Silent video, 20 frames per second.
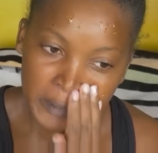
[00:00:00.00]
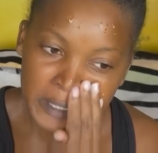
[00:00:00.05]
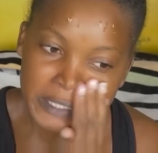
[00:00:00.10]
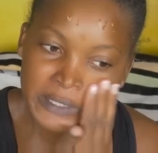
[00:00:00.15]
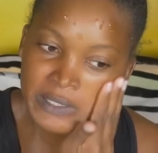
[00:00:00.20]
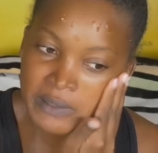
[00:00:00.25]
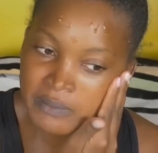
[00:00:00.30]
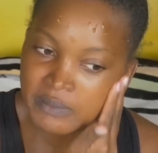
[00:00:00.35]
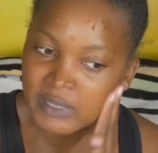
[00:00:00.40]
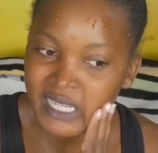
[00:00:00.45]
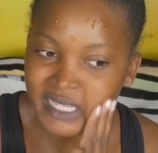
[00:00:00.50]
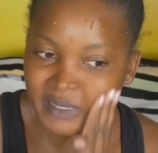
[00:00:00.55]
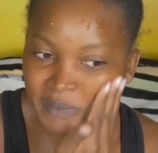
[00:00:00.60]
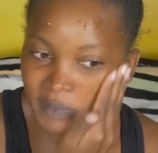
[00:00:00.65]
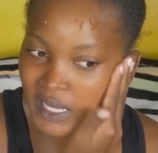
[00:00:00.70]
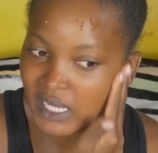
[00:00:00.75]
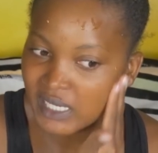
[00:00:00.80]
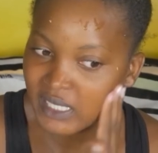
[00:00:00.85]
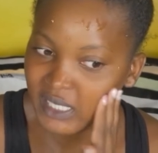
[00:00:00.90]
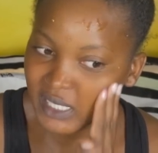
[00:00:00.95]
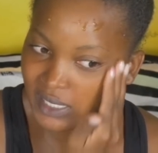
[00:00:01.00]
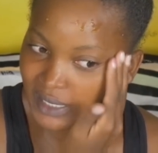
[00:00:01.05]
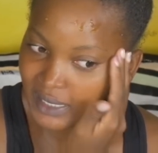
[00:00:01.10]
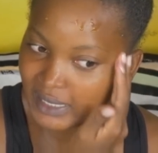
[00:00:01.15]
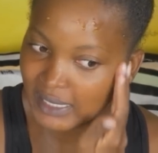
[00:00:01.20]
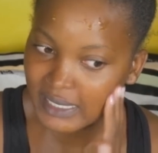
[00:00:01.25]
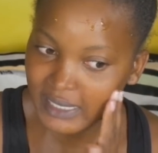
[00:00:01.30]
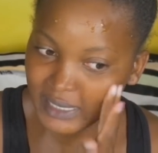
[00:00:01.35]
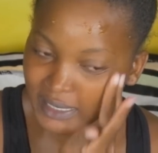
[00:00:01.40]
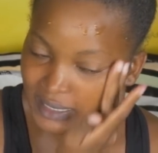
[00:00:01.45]
So I'm just blending
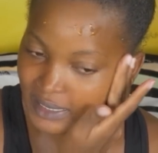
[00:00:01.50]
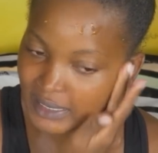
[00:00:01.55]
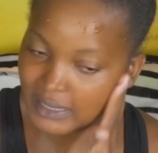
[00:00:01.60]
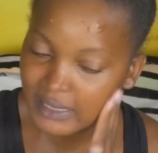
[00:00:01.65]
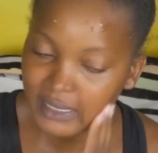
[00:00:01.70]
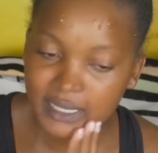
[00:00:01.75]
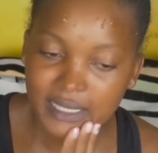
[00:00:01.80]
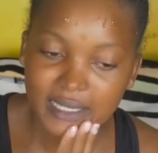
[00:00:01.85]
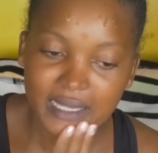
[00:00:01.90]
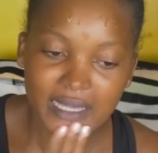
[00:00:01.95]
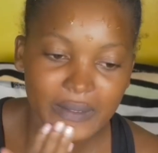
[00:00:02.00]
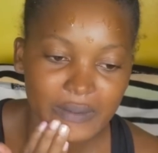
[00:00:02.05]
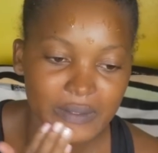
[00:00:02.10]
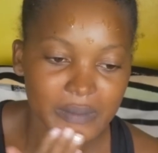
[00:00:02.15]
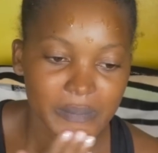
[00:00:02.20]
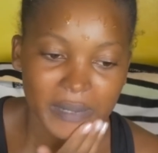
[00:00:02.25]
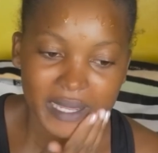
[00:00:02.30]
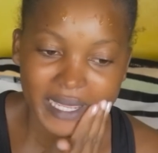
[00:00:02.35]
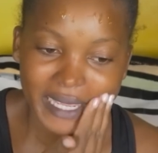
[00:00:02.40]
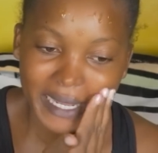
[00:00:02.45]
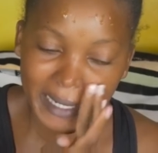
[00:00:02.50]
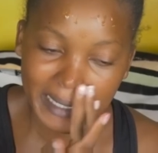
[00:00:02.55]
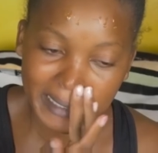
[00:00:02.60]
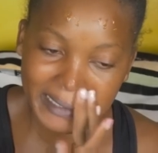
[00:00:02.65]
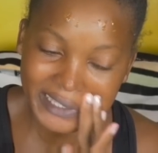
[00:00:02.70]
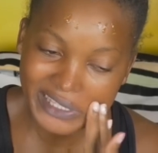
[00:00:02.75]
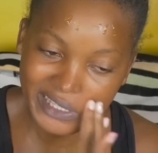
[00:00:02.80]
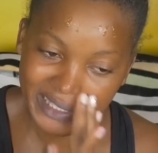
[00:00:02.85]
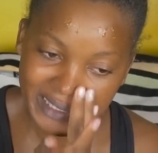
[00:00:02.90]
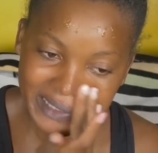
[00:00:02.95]
this with my
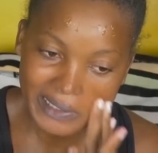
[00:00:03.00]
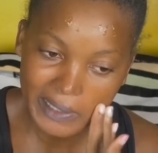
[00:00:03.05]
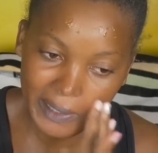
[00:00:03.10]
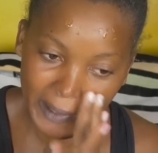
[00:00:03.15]
hands,